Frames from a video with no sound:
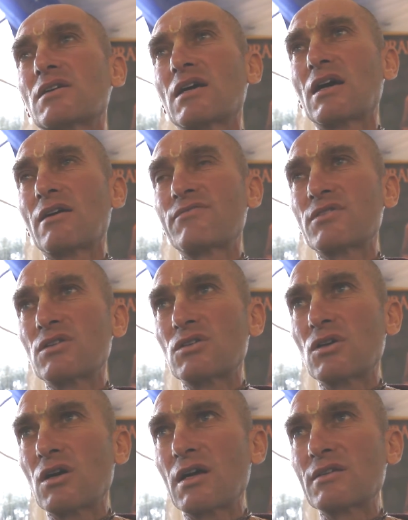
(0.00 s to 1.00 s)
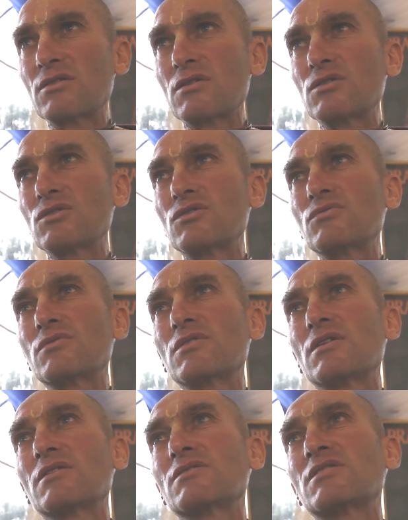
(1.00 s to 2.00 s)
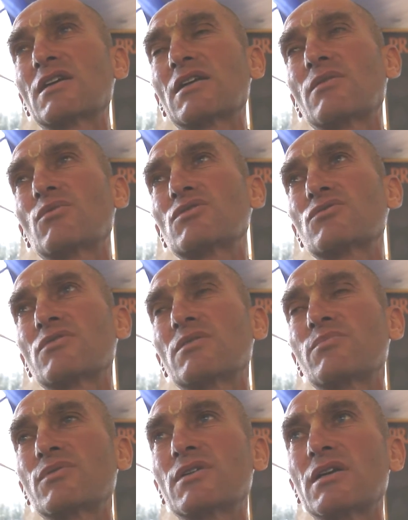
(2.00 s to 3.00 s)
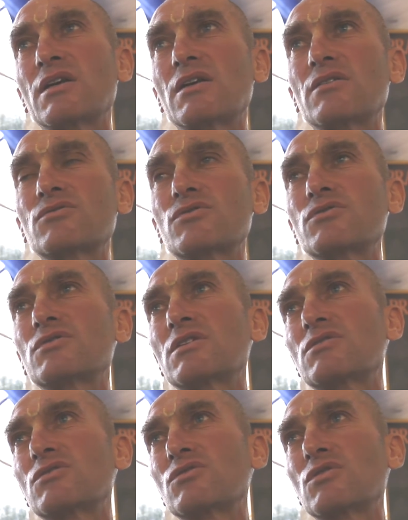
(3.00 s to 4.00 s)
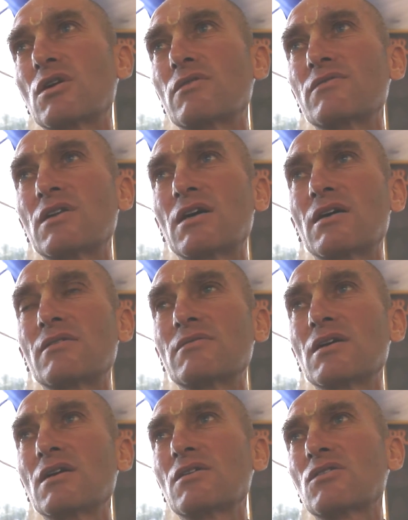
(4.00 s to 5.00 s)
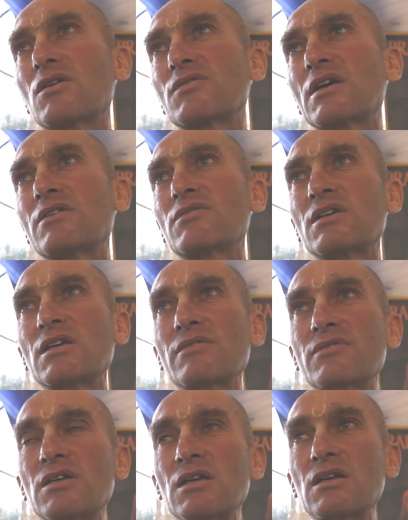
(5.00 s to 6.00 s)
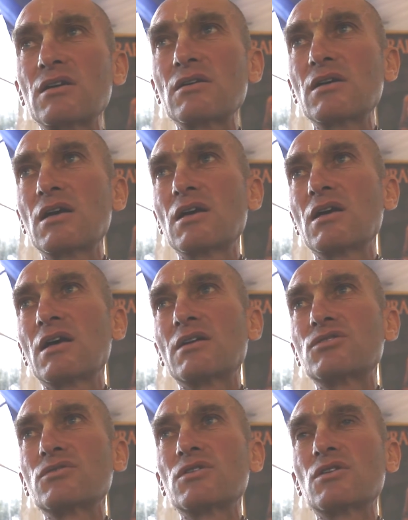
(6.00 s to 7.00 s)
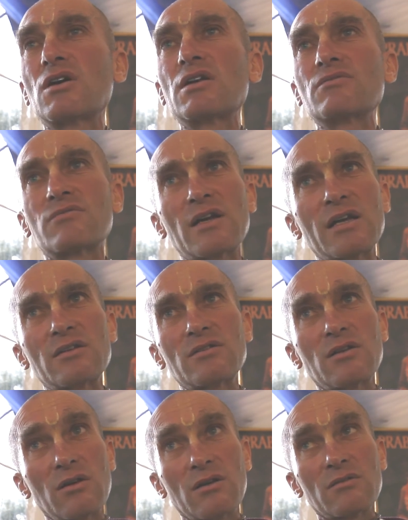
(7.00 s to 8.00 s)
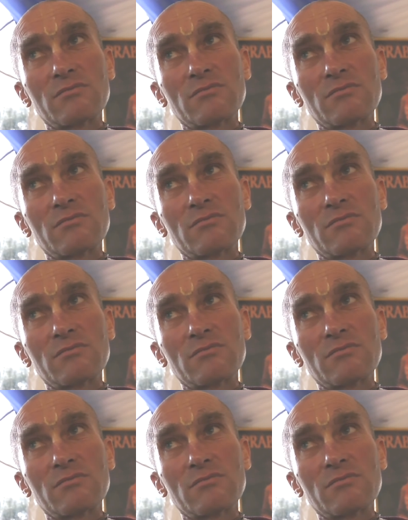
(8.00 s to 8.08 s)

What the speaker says: car for the night, got a second-hand windscreen put in, cruised into New Govardhan, got there in the evening. During the night it rained a lot.